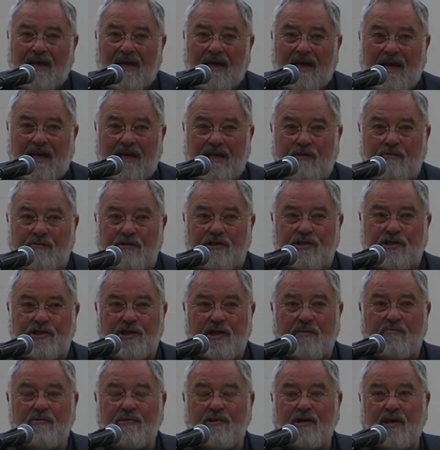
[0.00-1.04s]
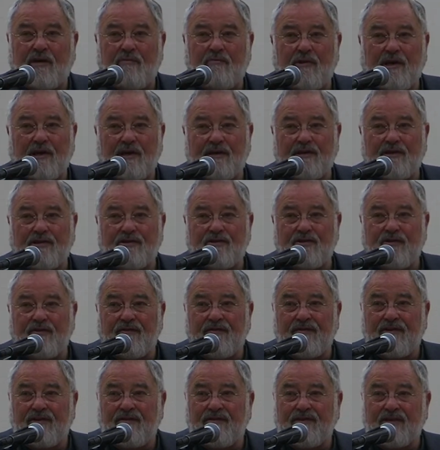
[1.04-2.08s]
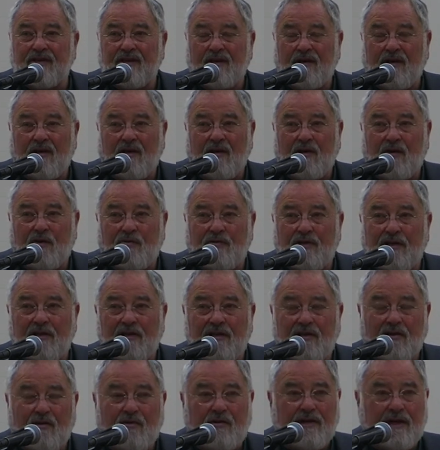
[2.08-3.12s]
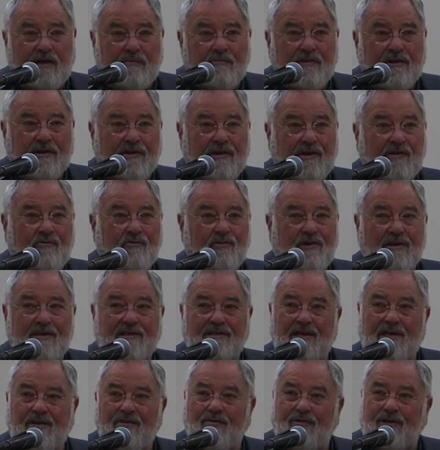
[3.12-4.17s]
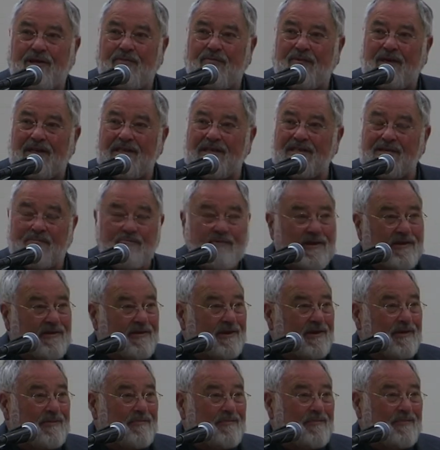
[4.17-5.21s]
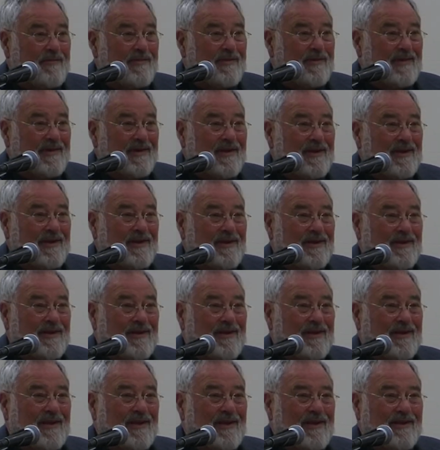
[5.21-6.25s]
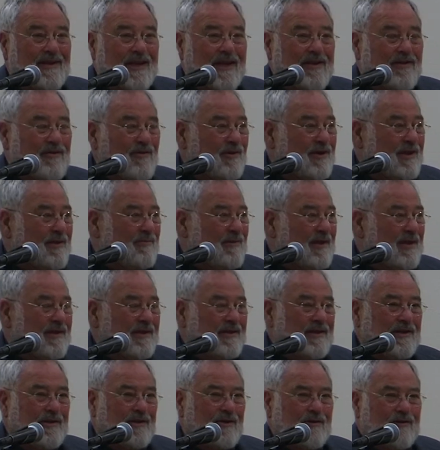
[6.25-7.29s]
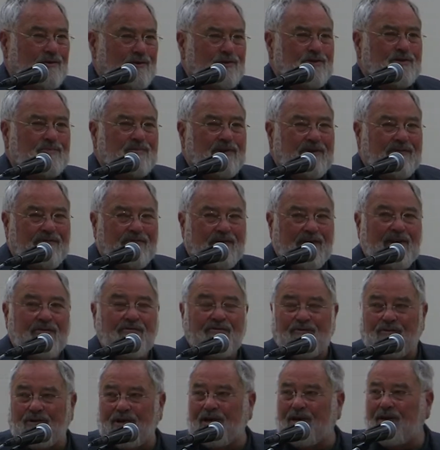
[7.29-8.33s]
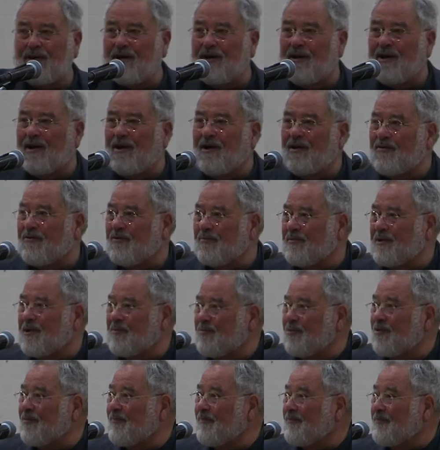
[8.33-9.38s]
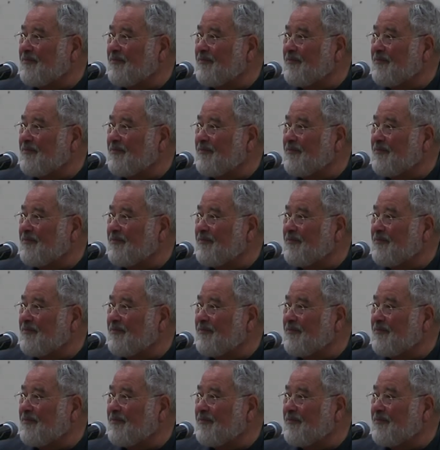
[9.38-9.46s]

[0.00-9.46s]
And he was jumped on by conservatives who didn't know what empathy was. They thought he meant sympathy. They thought he meant, you should be favoring other people.